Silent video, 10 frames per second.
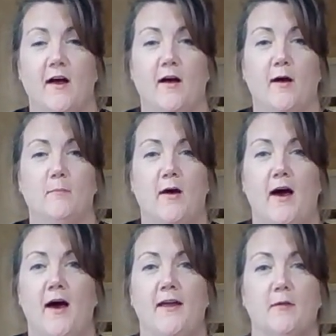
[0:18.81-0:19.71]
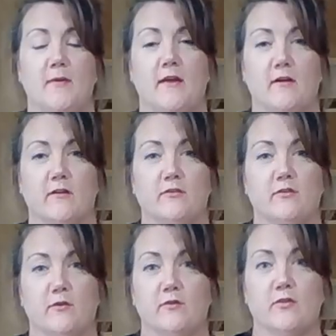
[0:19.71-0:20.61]
I am here to
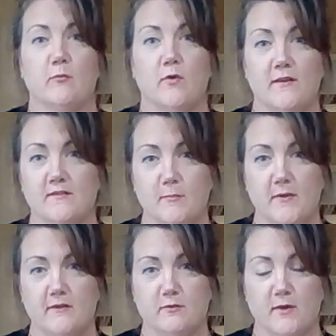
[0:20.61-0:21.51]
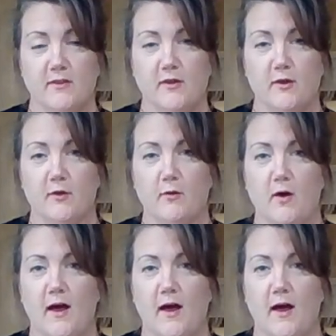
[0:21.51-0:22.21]
do some recipes with you.